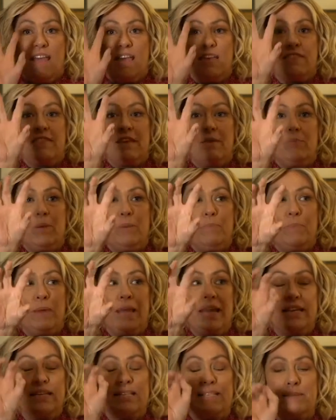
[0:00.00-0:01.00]
and then we
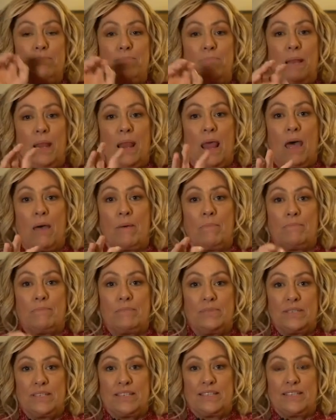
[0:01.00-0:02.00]
pick some
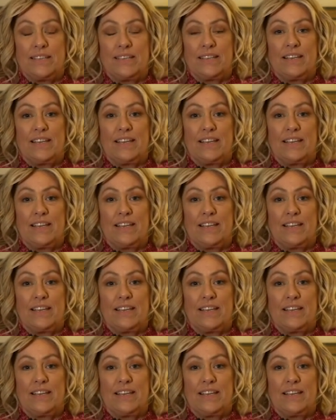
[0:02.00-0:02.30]
plums,